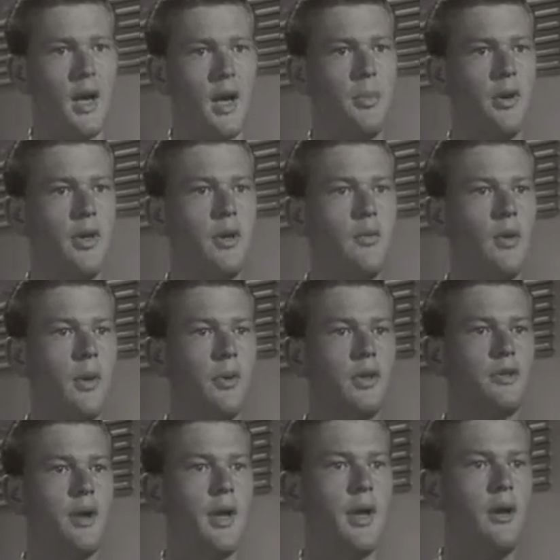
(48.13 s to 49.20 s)
Sure, I had a couple he
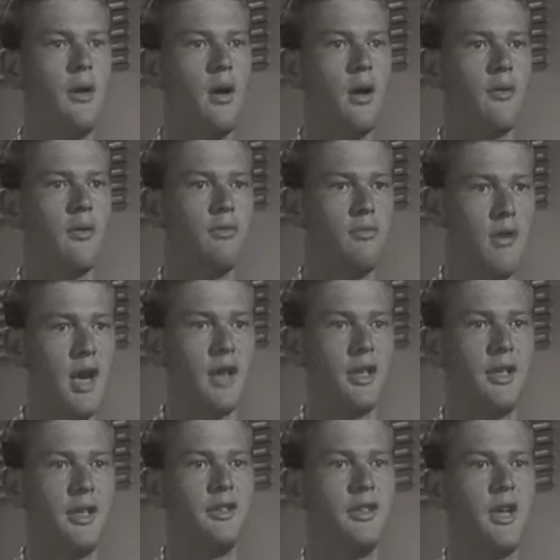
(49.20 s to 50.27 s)
wanted. We traded off. A
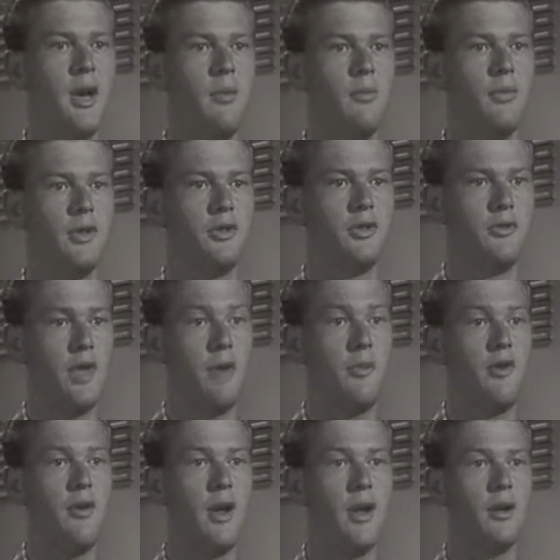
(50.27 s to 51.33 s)
lot of the kids have them. We
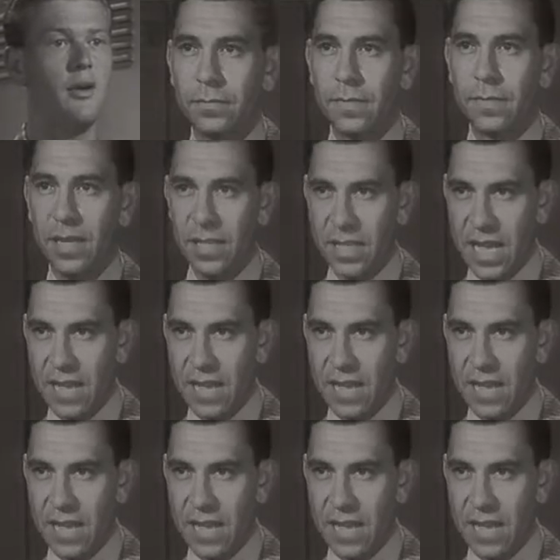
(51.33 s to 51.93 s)
trade them around.